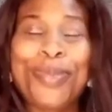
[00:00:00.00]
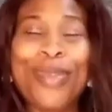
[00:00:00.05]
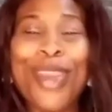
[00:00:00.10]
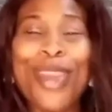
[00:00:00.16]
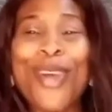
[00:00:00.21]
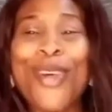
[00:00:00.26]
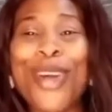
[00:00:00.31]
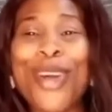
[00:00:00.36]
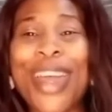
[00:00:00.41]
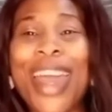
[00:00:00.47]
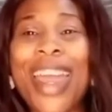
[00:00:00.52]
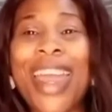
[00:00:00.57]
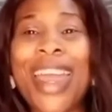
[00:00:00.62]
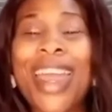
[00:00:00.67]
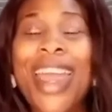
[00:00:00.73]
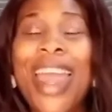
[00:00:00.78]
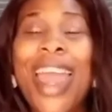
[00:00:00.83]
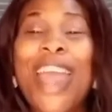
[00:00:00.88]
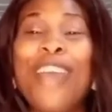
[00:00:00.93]

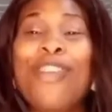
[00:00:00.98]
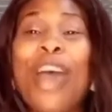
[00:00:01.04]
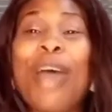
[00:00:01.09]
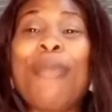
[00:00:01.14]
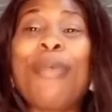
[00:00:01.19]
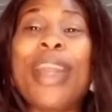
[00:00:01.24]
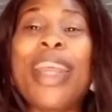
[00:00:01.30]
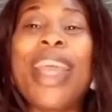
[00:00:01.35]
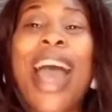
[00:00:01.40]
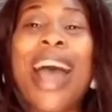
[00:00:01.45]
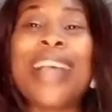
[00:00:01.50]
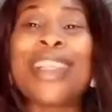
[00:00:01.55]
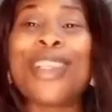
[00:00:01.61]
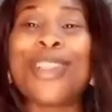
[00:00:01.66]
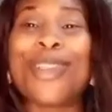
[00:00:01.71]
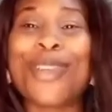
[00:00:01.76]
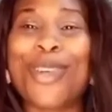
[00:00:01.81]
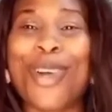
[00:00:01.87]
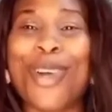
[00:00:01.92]
Okay? Nobody has
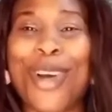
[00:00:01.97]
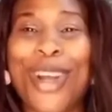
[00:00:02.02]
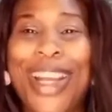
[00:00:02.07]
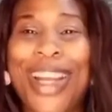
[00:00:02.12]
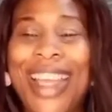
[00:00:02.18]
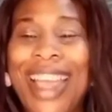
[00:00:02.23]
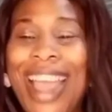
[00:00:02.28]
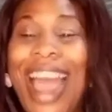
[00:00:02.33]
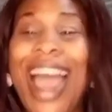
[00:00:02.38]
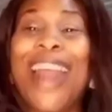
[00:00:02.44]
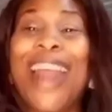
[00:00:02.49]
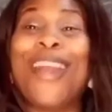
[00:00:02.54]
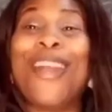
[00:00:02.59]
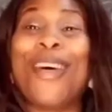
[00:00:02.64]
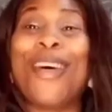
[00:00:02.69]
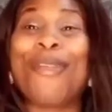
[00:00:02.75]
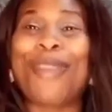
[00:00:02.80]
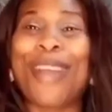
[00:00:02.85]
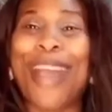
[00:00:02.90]
his own calling. I
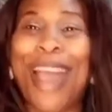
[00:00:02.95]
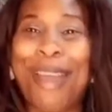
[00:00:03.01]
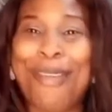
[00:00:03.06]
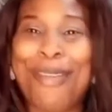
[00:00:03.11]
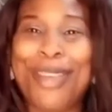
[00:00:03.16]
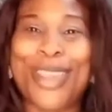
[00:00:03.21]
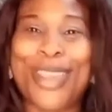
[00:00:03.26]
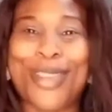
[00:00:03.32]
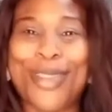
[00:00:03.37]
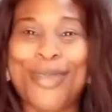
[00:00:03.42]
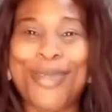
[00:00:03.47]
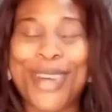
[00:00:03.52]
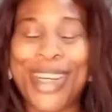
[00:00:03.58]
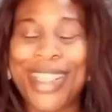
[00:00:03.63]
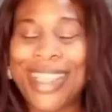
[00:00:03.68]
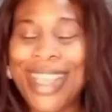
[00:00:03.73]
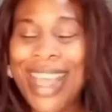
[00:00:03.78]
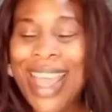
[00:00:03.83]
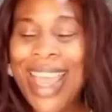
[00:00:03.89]
love garri so
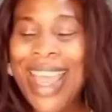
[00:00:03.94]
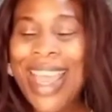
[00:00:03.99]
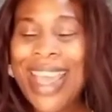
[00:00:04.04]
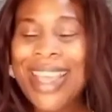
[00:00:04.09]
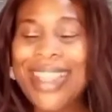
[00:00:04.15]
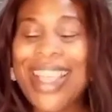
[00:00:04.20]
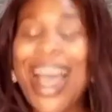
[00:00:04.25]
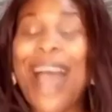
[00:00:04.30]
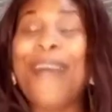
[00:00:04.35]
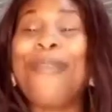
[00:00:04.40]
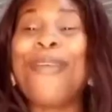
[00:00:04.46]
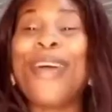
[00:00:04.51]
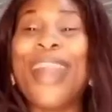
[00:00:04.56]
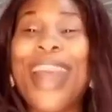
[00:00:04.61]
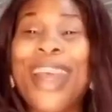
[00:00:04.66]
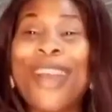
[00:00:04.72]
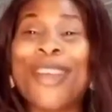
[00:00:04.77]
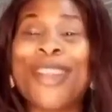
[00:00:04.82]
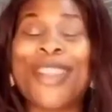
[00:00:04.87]
much. So I
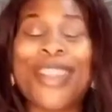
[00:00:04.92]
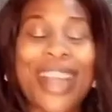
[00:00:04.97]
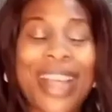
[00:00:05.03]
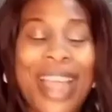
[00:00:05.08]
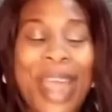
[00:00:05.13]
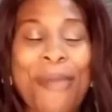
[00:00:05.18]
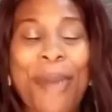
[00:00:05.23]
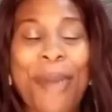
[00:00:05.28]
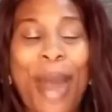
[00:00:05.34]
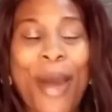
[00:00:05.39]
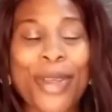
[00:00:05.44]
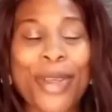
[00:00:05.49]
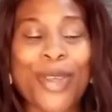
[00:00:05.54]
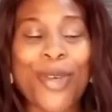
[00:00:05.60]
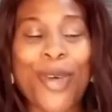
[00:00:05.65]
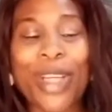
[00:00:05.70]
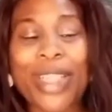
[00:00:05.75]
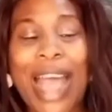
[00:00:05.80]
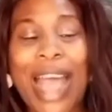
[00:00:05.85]
wanted to talk about
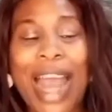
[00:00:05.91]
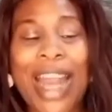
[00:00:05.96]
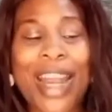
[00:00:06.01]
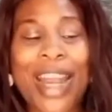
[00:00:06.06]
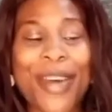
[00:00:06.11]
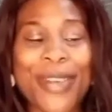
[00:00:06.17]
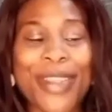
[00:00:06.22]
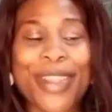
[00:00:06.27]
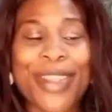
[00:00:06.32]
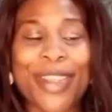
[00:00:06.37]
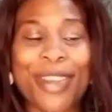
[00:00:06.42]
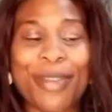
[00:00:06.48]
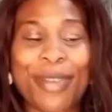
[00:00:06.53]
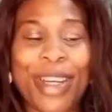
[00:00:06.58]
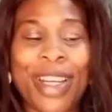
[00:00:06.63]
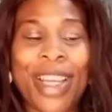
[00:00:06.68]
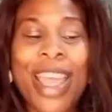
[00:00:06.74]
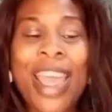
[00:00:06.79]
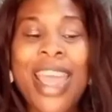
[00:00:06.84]
what I love so
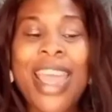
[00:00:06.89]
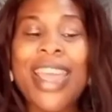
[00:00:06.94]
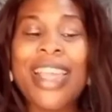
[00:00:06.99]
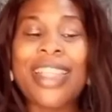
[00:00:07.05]
much.